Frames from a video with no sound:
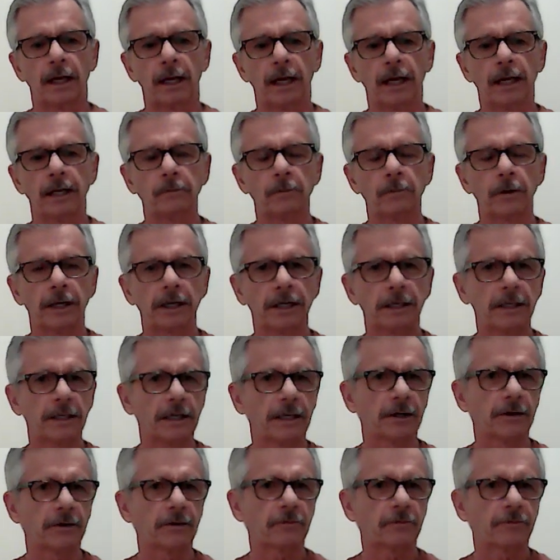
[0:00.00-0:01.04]
Anyway,
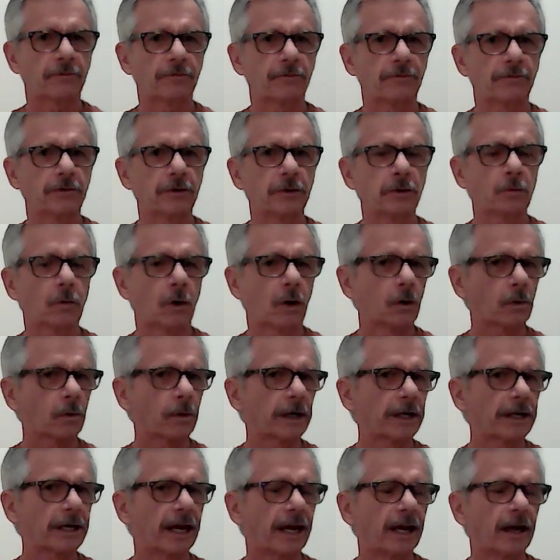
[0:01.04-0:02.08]
if you
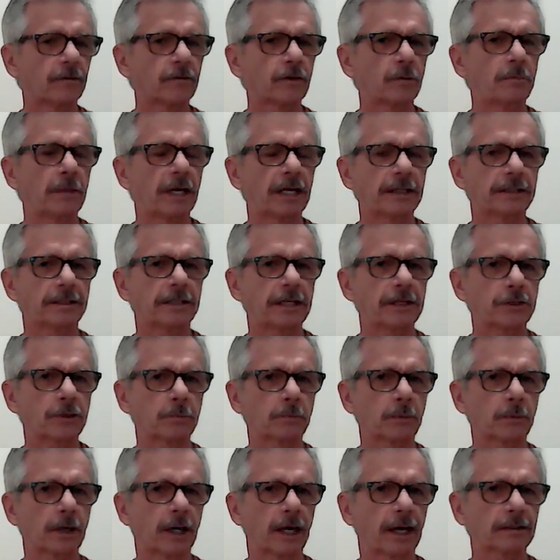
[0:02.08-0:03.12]
already have a
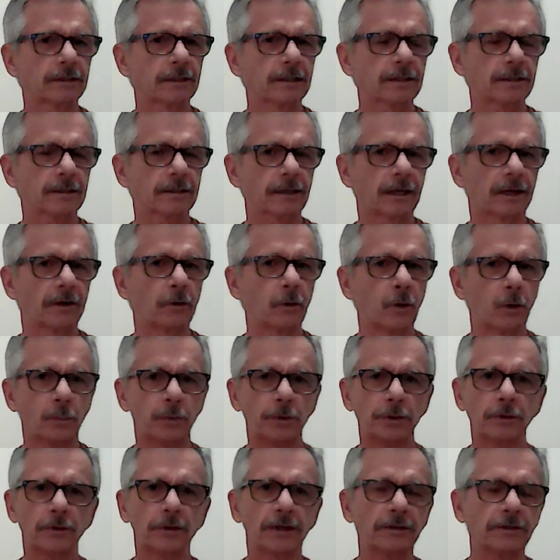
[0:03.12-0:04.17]
meditation practice, I hope
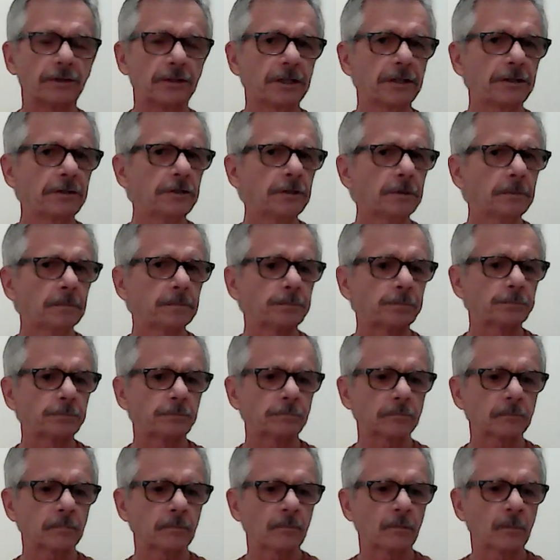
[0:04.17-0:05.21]
you continue.
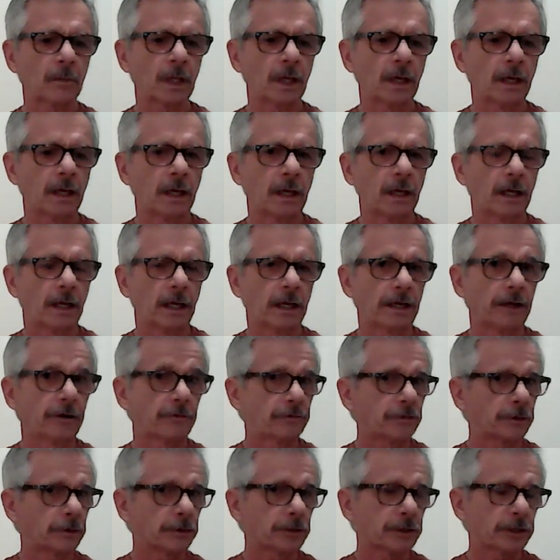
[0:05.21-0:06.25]

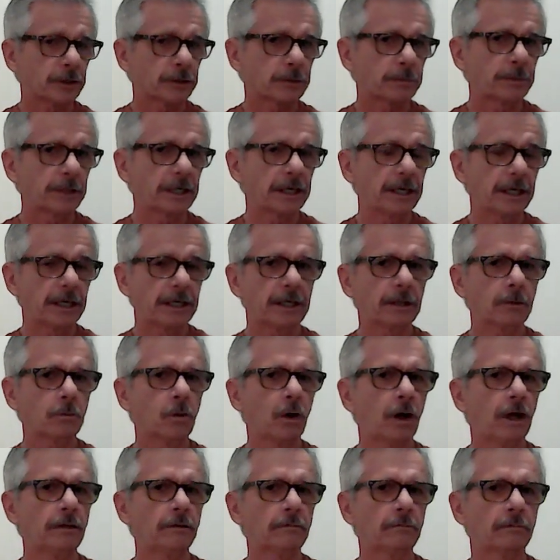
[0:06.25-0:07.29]
If you're just beginning
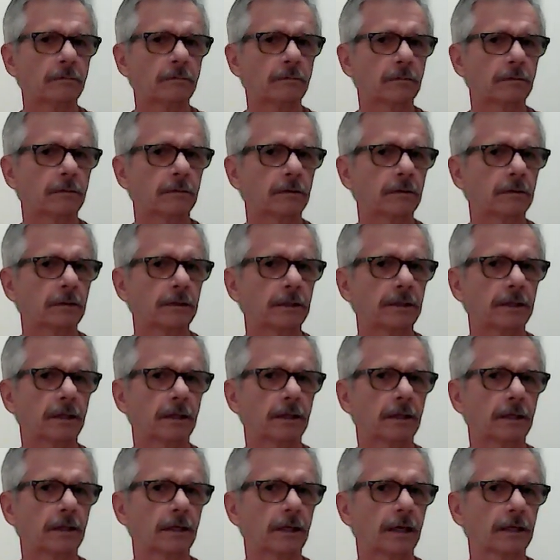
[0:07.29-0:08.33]
one,
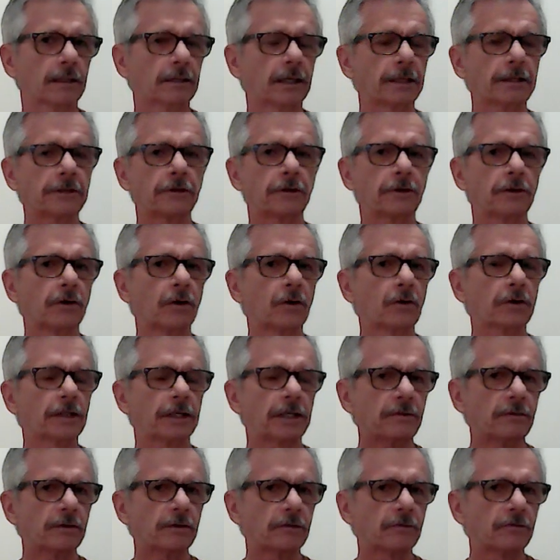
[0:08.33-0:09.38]
I'd like you to know that
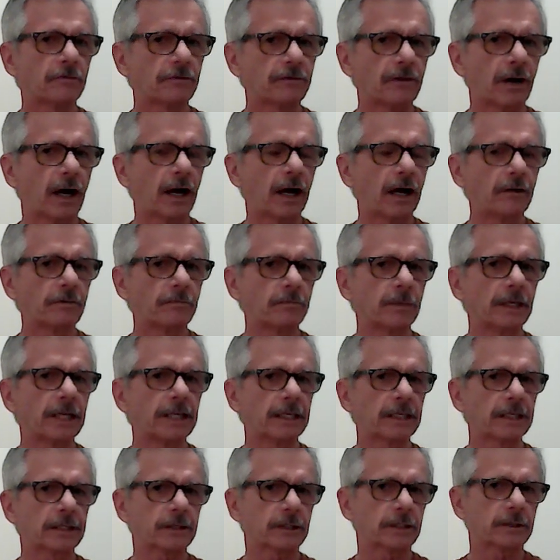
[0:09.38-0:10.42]
even 5
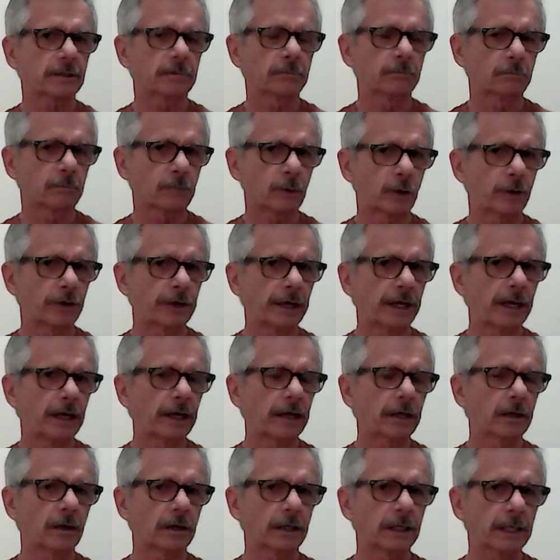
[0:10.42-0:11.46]
minutes per
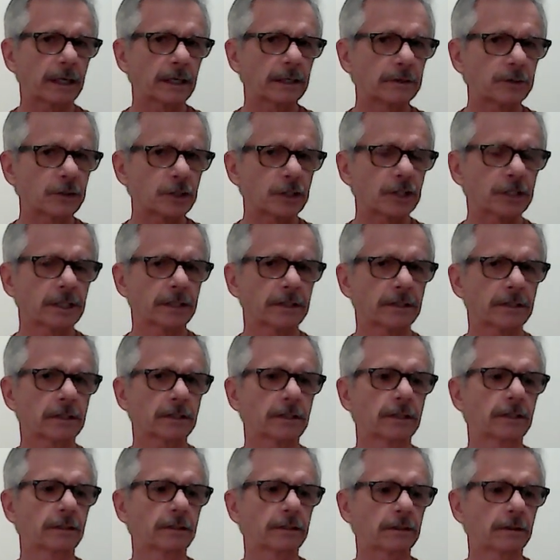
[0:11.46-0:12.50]
day on a
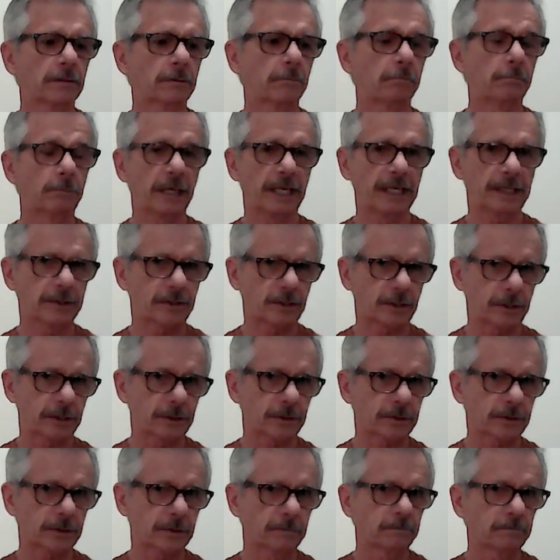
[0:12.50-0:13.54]
consistent
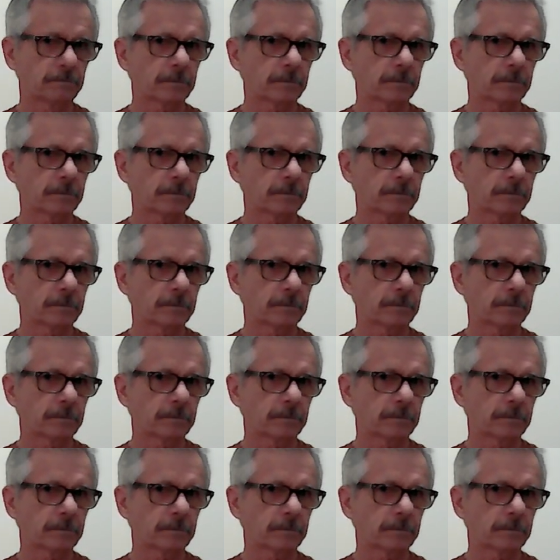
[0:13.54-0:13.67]
basis,